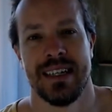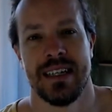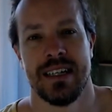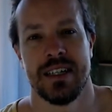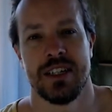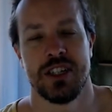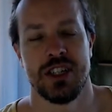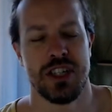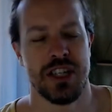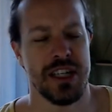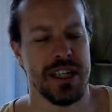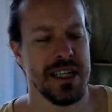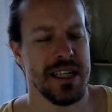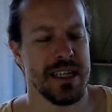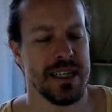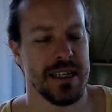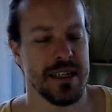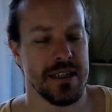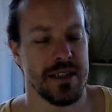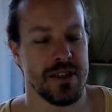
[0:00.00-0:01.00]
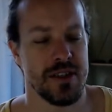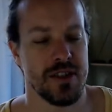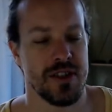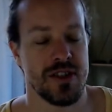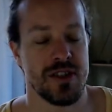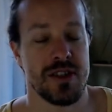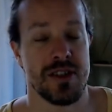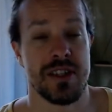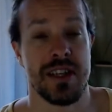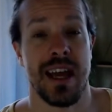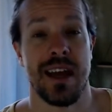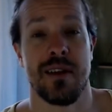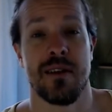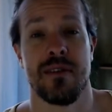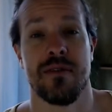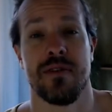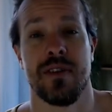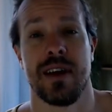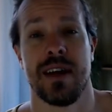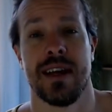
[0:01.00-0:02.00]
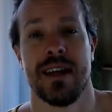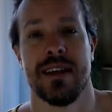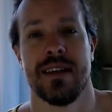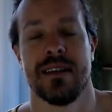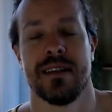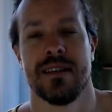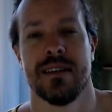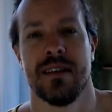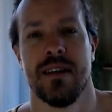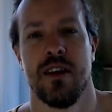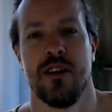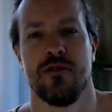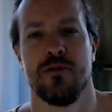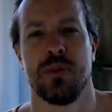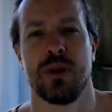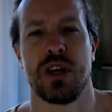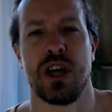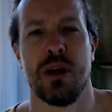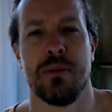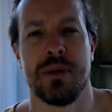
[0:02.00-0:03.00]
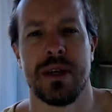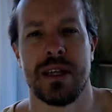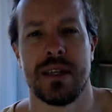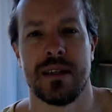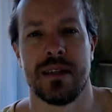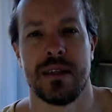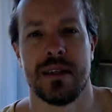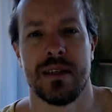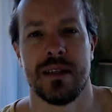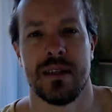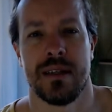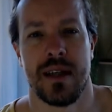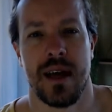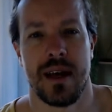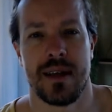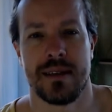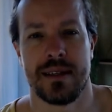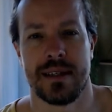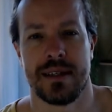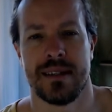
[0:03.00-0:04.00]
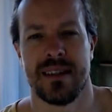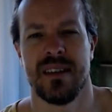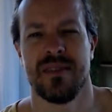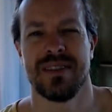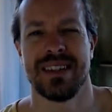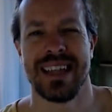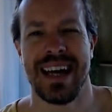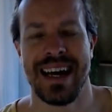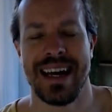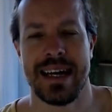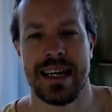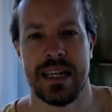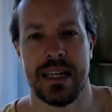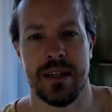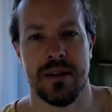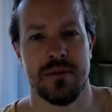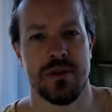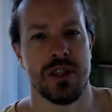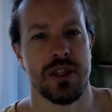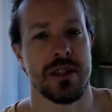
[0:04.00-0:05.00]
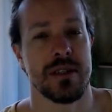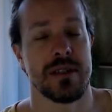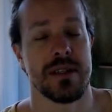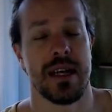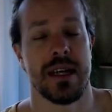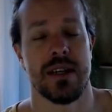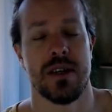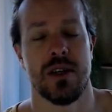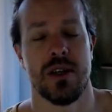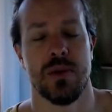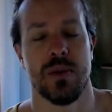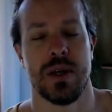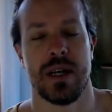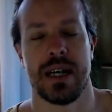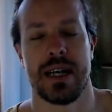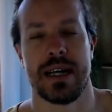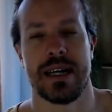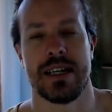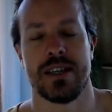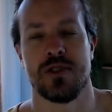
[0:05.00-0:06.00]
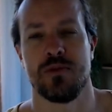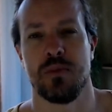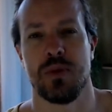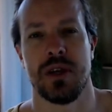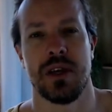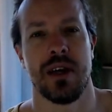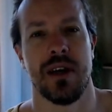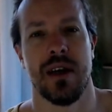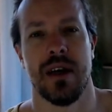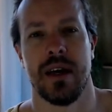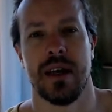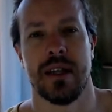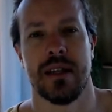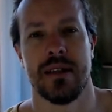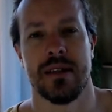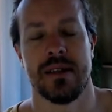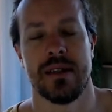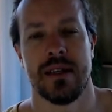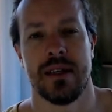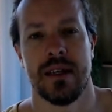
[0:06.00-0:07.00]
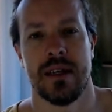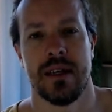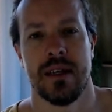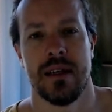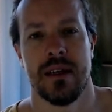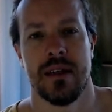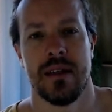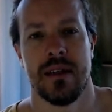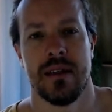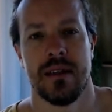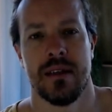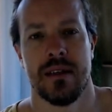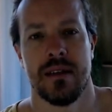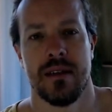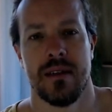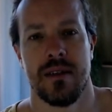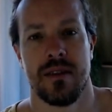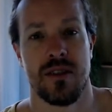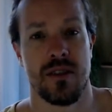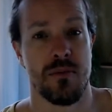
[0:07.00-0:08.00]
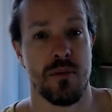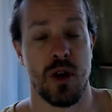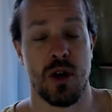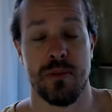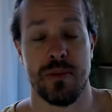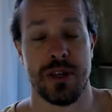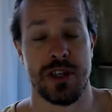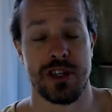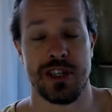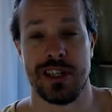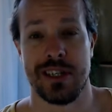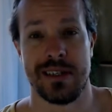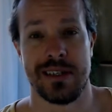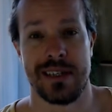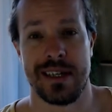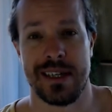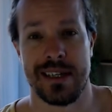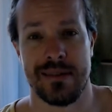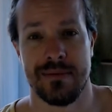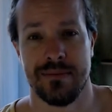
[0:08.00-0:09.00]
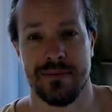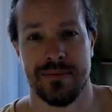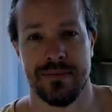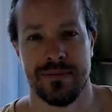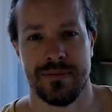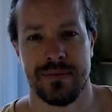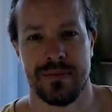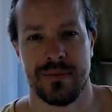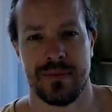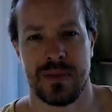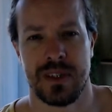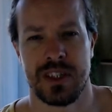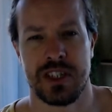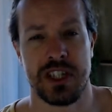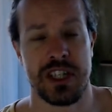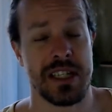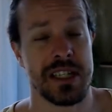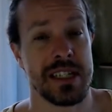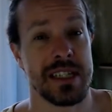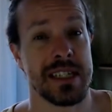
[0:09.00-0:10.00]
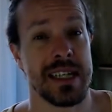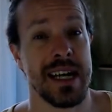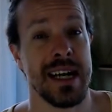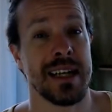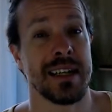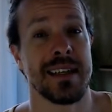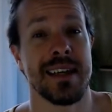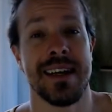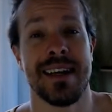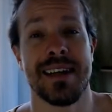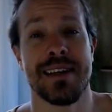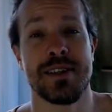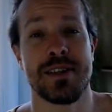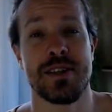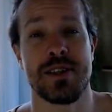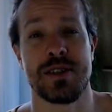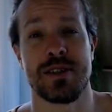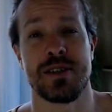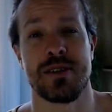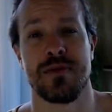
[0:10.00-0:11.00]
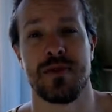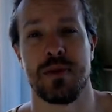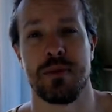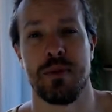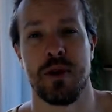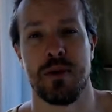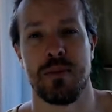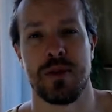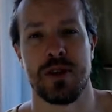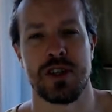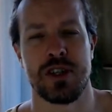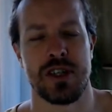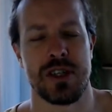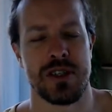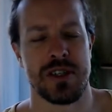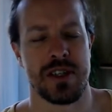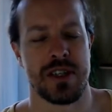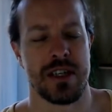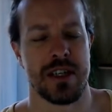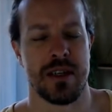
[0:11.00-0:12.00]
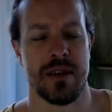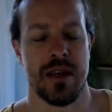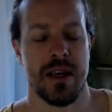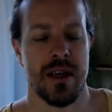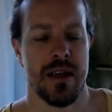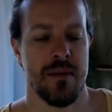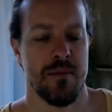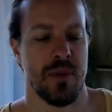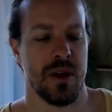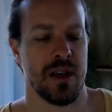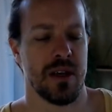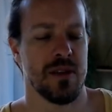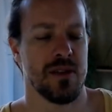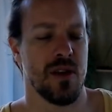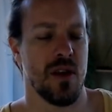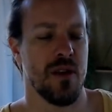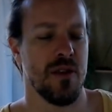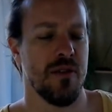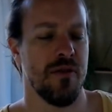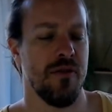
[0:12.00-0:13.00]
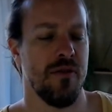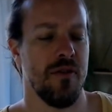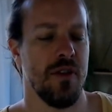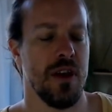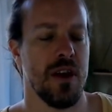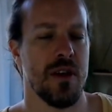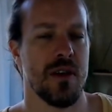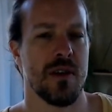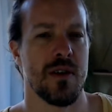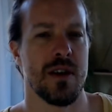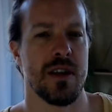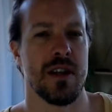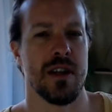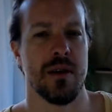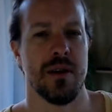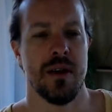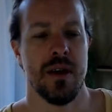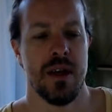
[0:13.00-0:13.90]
She is terrified of becoming nothing, of dying. She does not know what lies beyond the moment she's in. She is not conscious of the moment she's in because all the fear and the